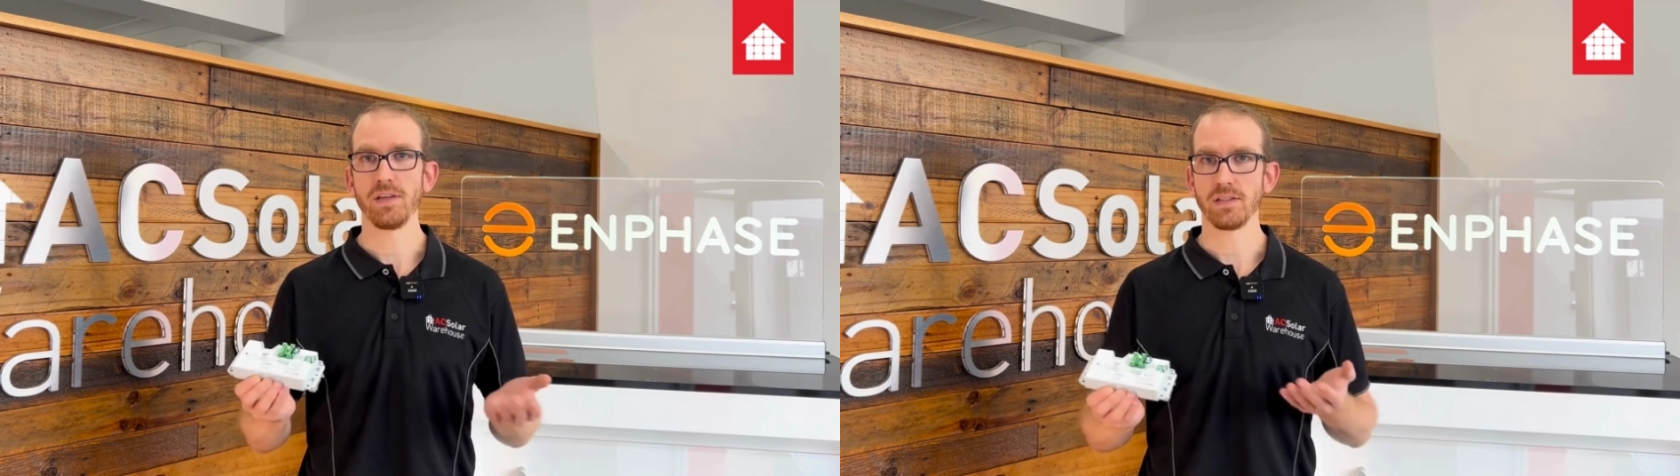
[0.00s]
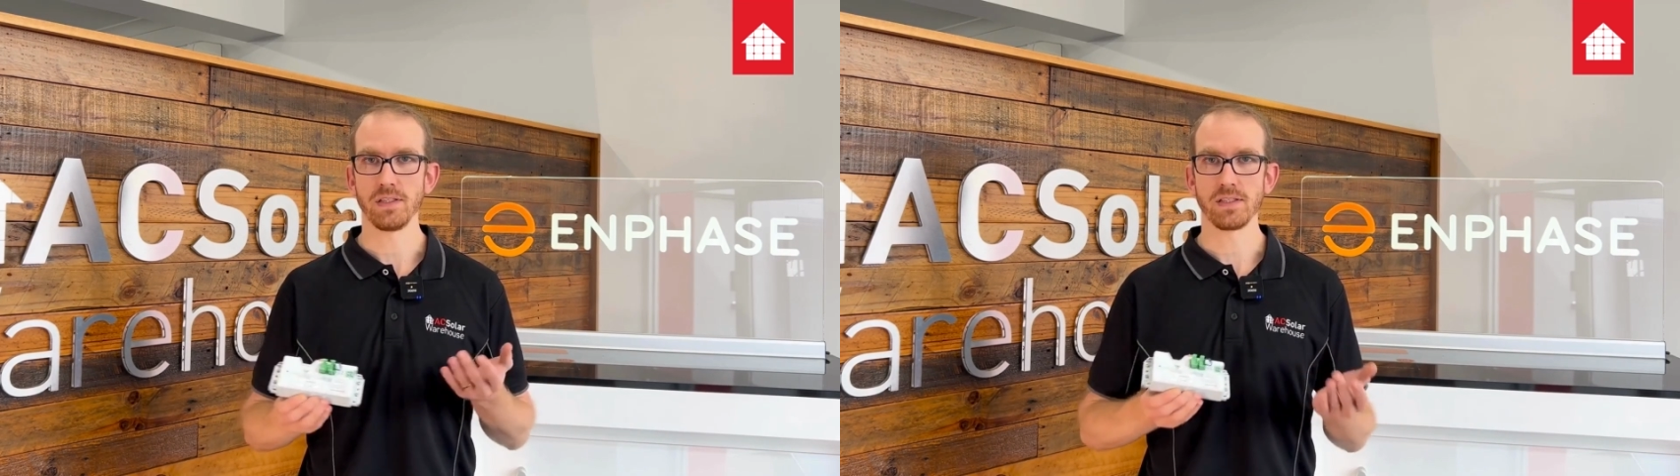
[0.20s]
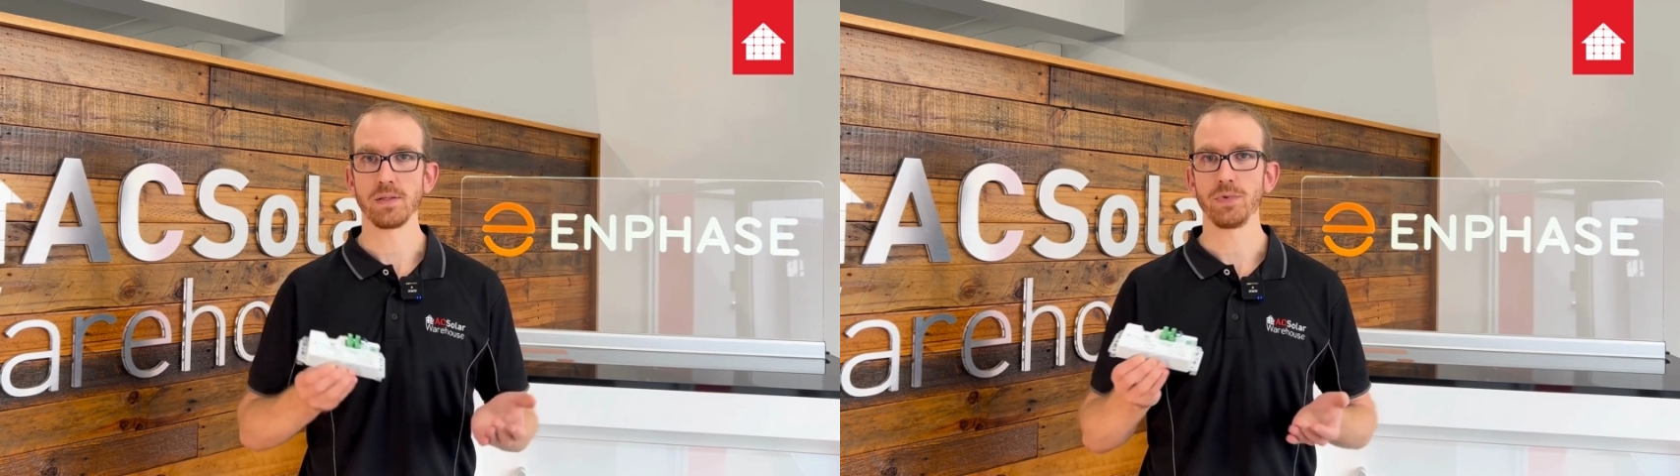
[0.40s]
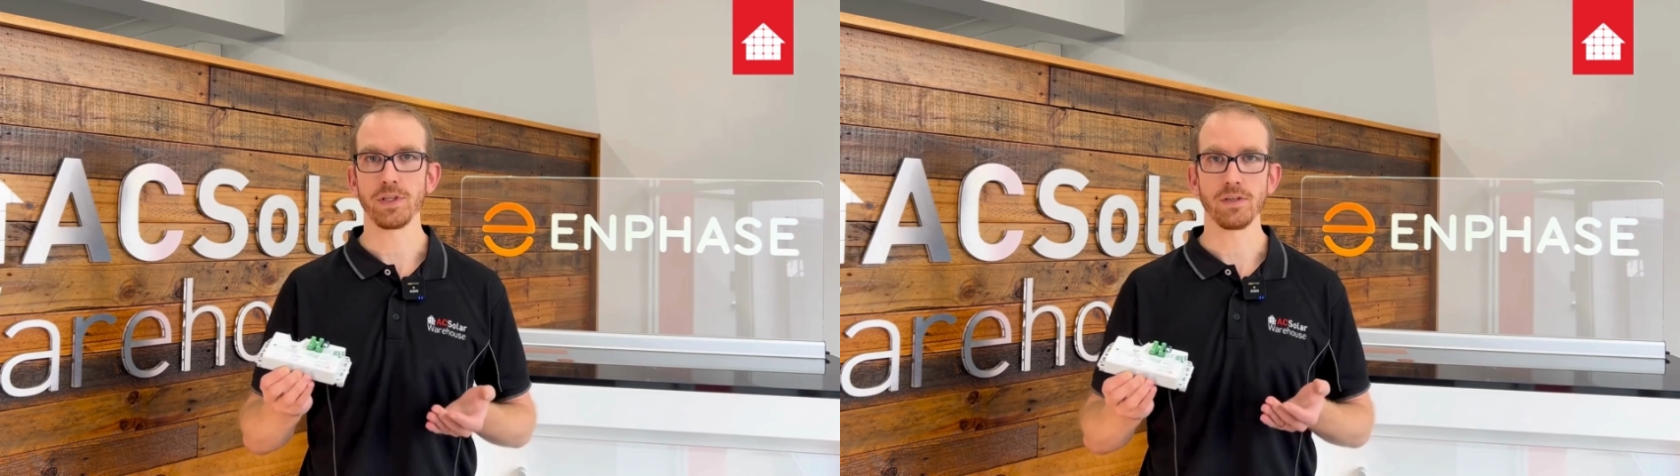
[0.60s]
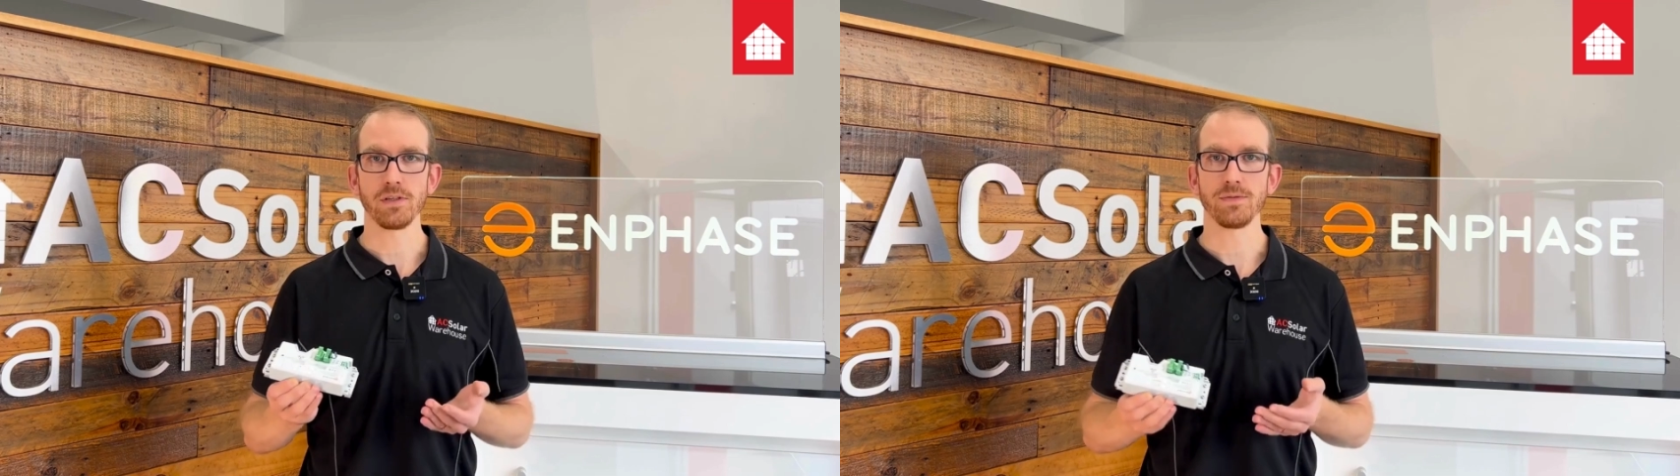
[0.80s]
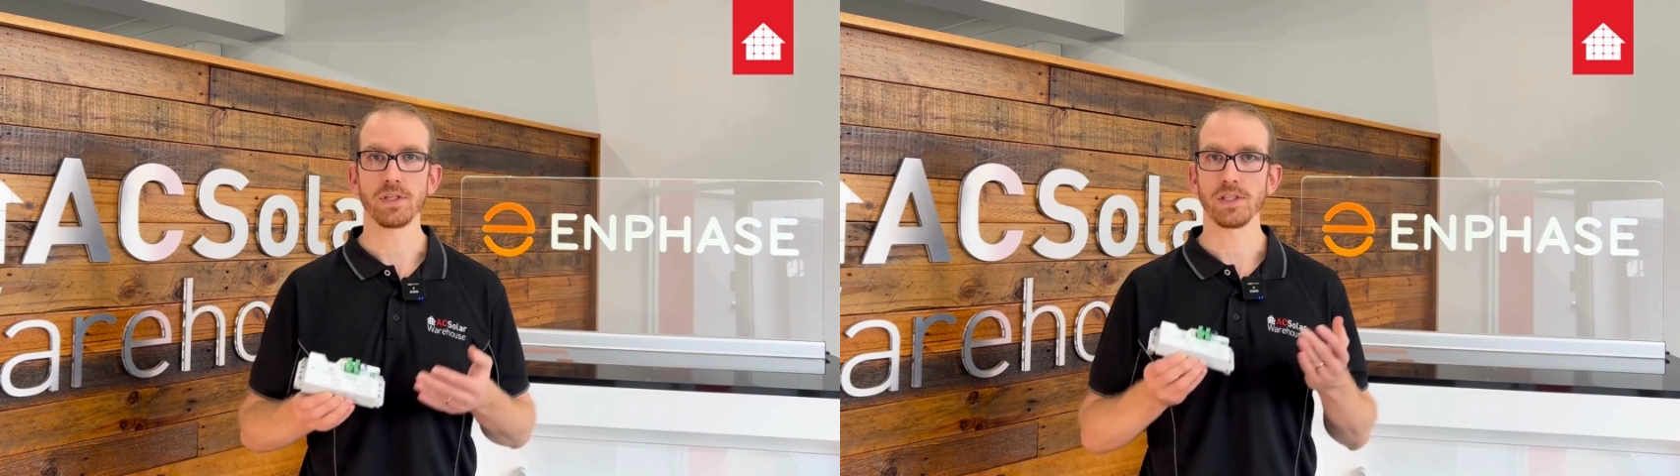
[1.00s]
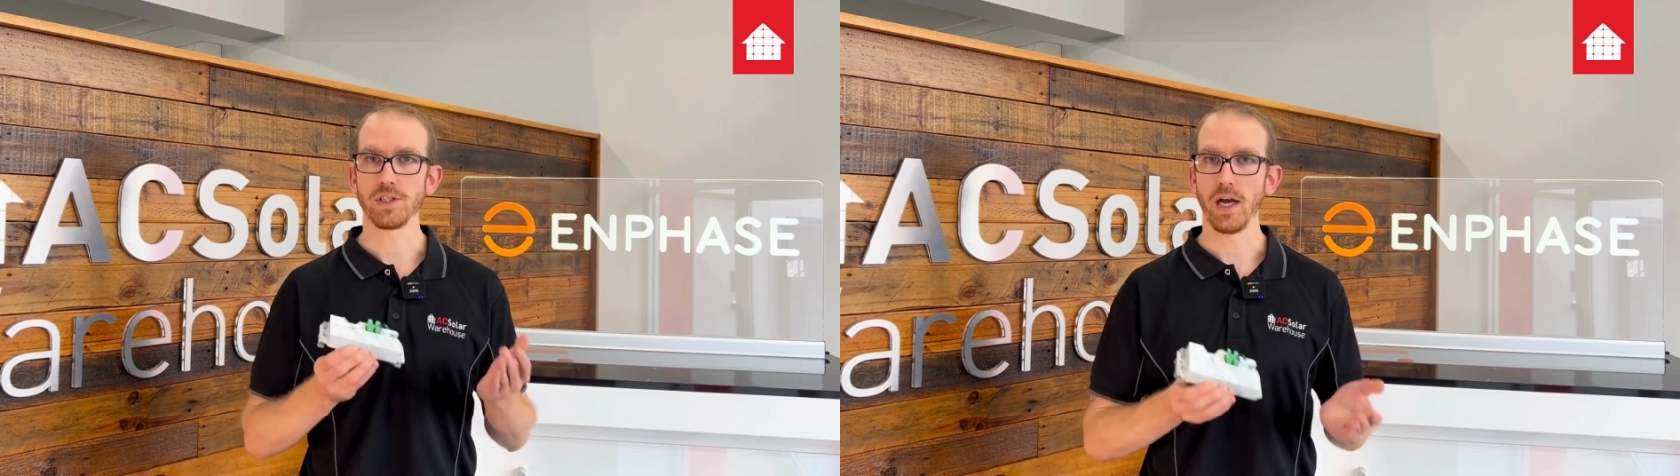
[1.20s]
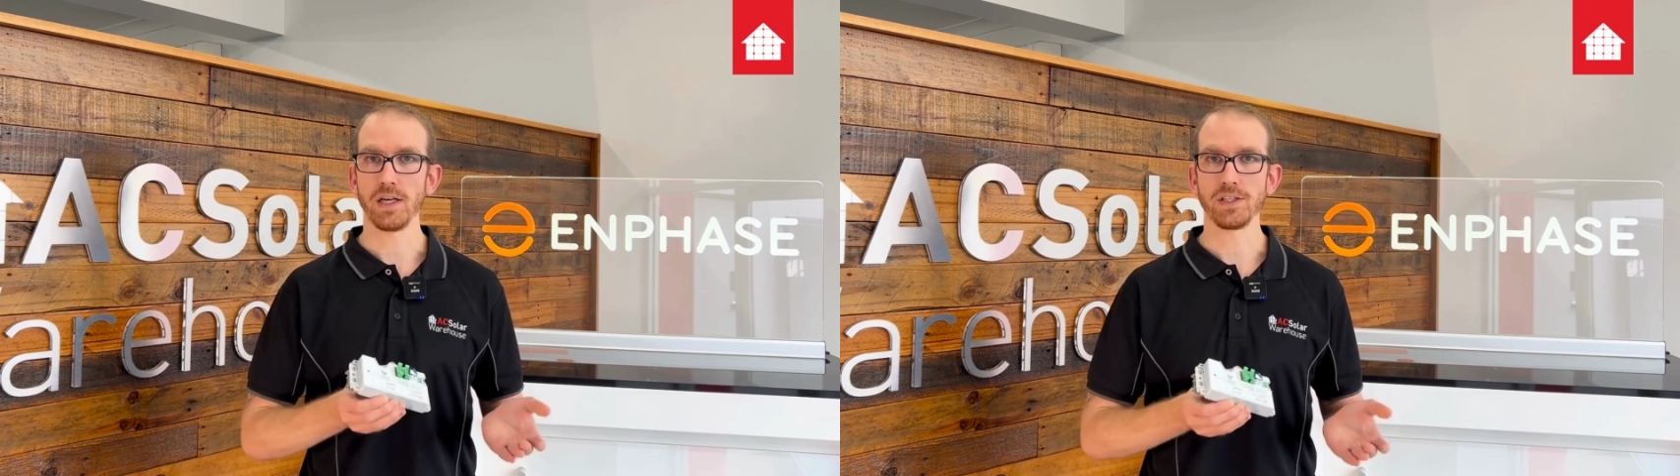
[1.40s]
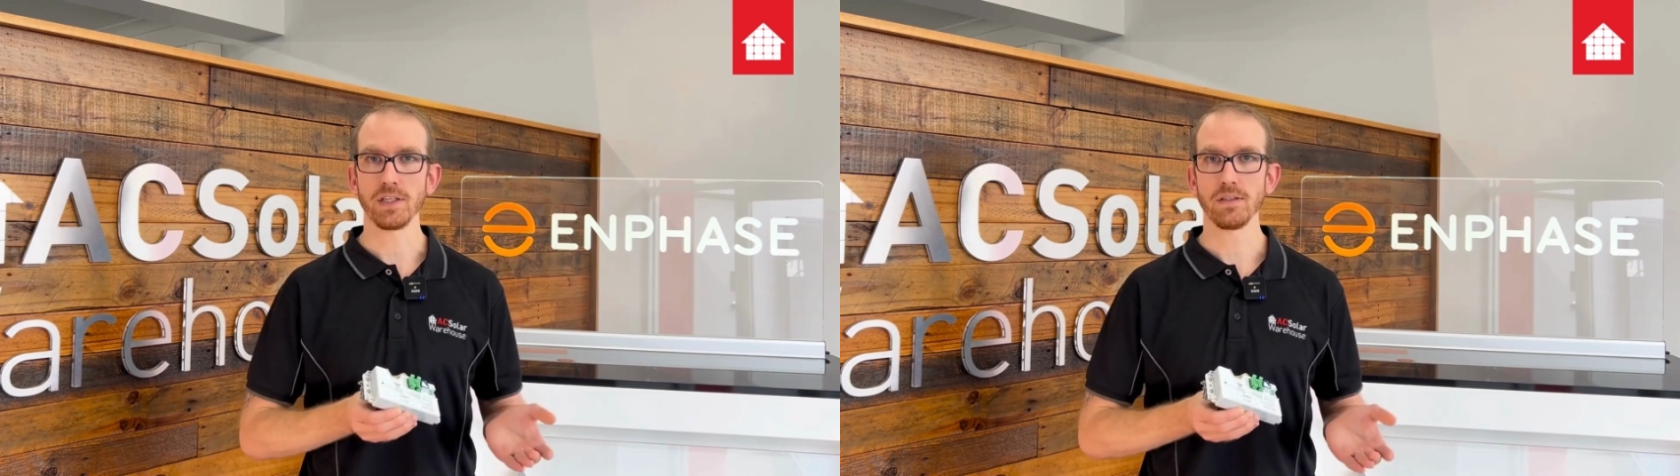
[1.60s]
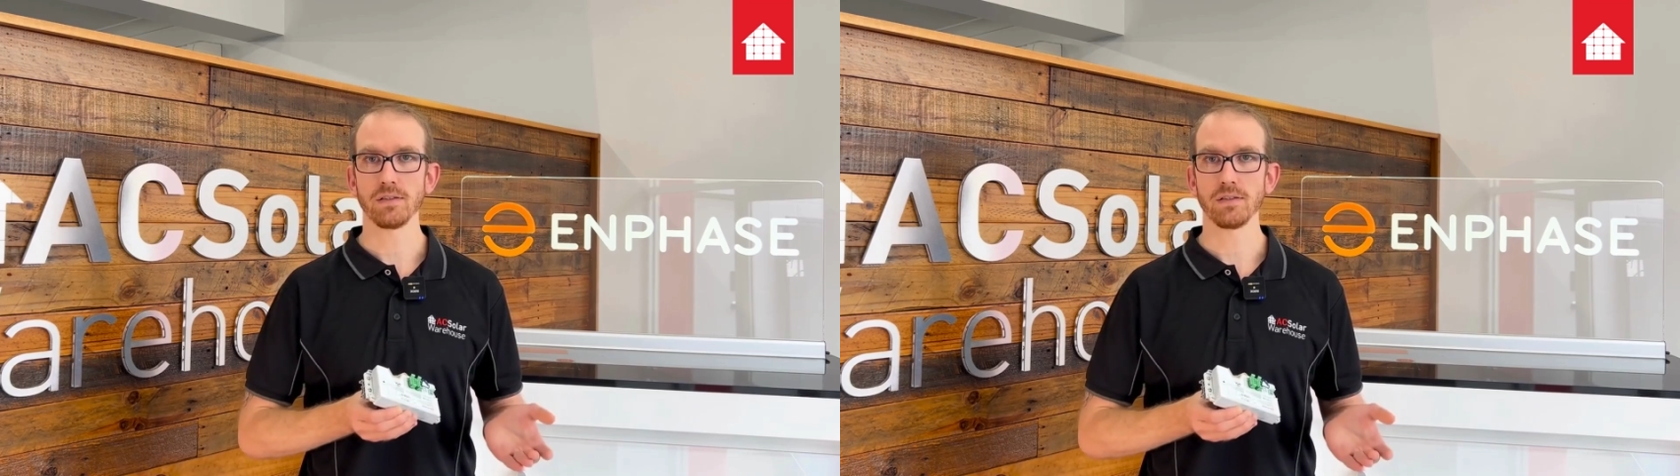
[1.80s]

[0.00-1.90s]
are just simply used for your charging